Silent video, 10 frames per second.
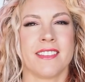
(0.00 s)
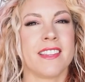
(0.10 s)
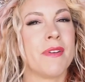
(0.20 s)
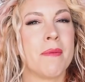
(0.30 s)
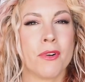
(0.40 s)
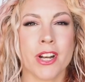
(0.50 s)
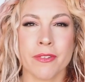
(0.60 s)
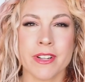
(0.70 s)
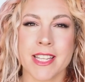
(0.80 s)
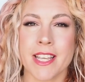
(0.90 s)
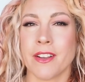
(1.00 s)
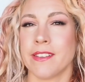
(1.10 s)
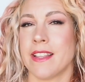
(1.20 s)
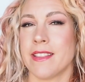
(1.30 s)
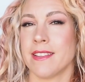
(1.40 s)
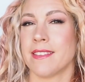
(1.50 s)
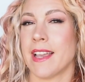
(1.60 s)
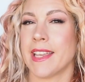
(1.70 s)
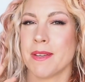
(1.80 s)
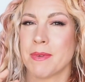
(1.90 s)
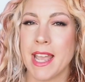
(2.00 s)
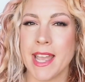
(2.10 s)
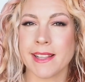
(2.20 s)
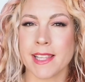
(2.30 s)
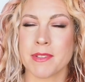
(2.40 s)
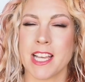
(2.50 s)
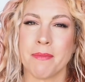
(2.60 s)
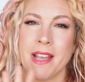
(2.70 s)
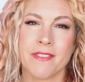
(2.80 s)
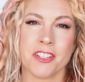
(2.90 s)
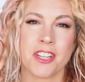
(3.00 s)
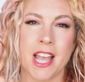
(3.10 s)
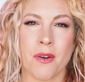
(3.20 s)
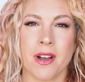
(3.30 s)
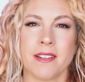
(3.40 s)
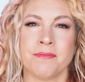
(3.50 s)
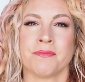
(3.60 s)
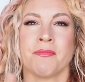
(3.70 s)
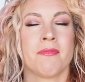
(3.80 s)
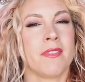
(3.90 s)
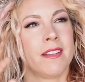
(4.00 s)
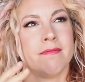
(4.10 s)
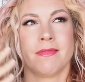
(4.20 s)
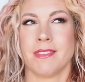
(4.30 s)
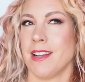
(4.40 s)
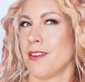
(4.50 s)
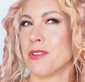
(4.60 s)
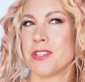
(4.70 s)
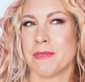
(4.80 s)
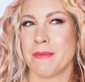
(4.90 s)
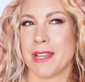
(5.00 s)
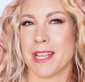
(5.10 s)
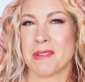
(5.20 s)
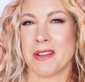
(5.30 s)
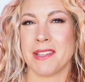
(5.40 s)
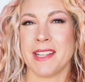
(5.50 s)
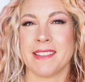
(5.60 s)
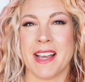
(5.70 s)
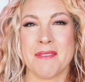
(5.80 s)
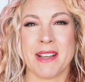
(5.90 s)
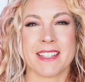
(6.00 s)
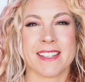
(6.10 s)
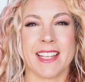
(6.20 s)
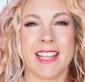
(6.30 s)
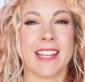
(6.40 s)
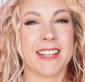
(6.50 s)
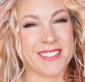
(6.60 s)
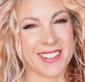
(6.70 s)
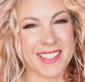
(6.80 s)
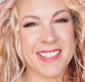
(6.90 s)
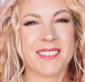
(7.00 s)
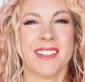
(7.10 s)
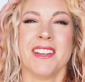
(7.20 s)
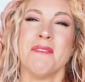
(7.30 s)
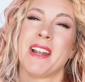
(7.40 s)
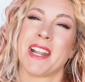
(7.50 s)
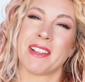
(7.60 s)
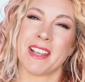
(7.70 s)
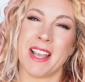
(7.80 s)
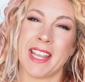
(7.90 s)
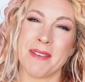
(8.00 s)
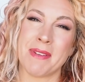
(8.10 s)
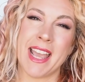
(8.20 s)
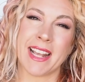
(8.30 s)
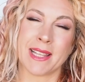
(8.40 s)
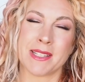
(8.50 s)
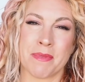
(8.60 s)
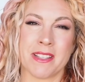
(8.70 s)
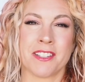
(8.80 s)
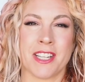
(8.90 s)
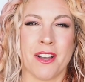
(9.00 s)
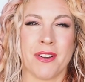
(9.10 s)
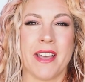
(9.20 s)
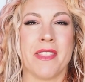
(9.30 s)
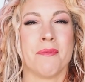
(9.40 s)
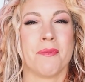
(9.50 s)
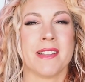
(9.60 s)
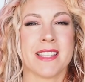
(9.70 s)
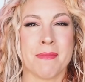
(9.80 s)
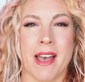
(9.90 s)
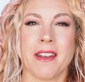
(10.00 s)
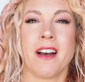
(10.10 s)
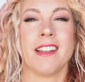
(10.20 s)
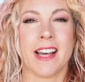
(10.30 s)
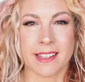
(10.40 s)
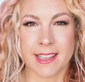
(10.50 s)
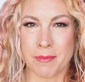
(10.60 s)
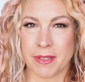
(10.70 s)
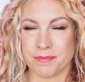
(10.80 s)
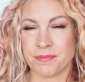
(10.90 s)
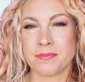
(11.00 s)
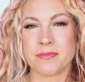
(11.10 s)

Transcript: So my morning routine goes like this. I keep my hair clipped up, have a shower. I wouldn't do my makeup now unless I'm actually doing this, but I keep my hair clipped up in the shower, and then once I'm out, I'll unclip it.